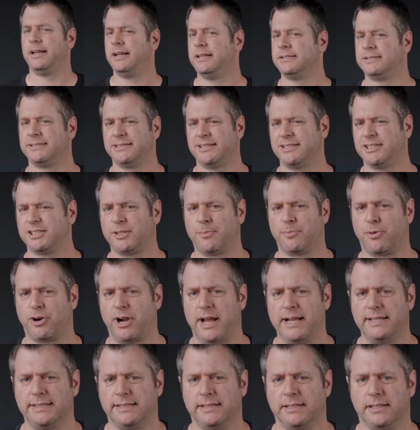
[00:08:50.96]
It's not
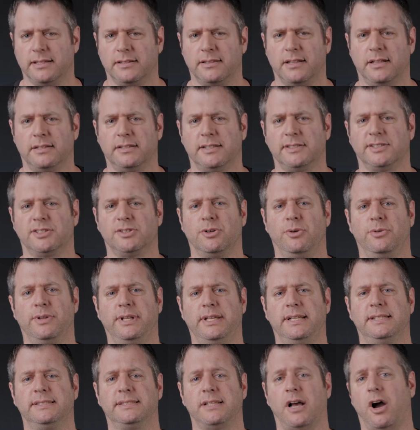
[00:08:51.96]
surprising that the
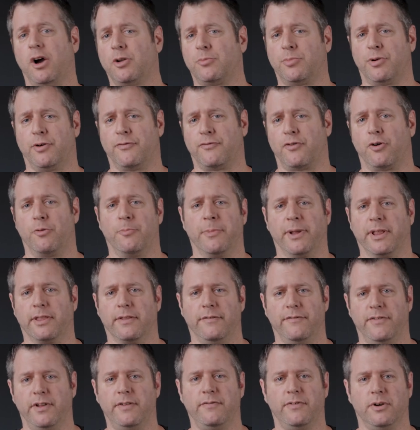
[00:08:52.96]
Sony is outperforming
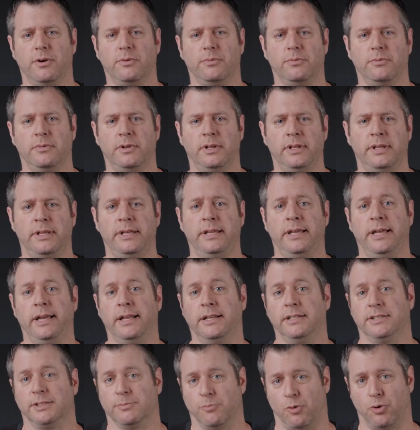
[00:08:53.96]
the Vivo.
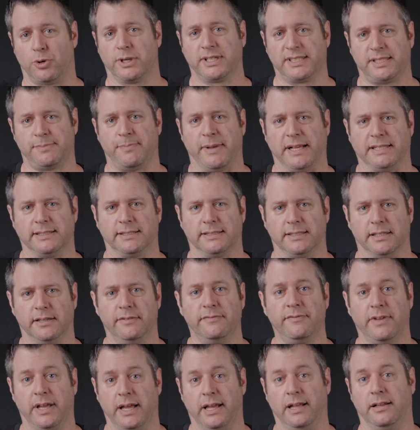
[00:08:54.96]
It is more
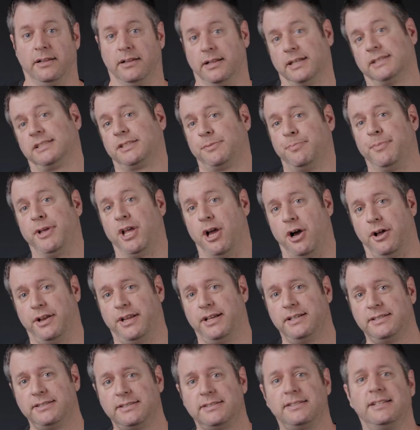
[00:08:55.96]
expensive and let's be
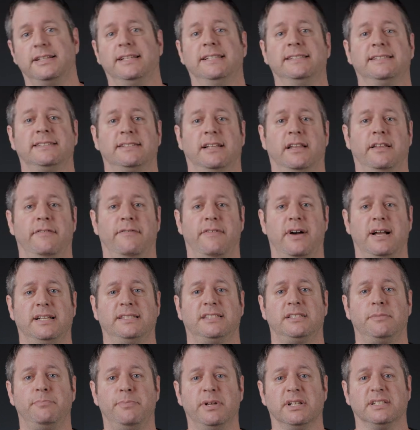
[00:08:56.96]
honest, it's a
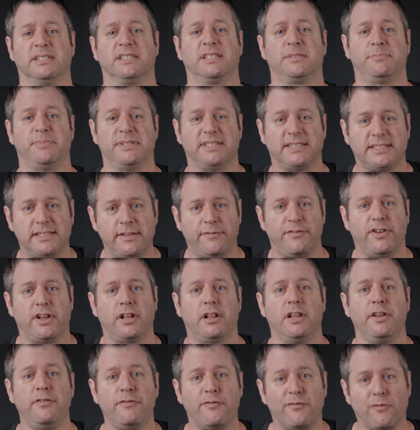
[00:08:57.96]
device built
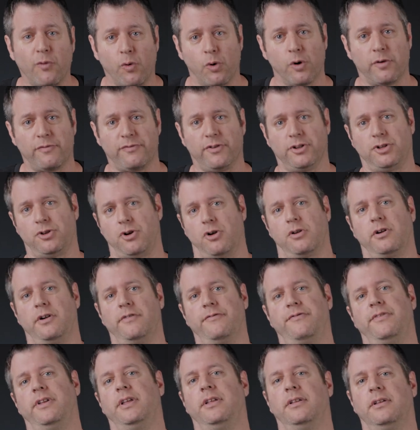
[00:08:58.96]
specifically for
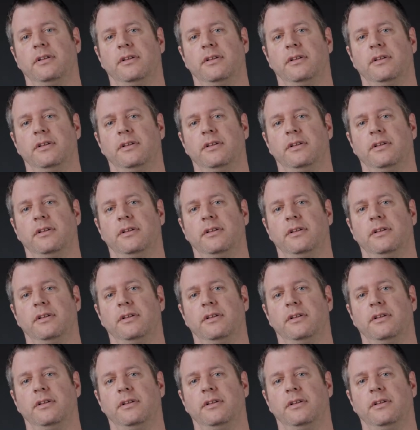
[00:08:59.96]
photography.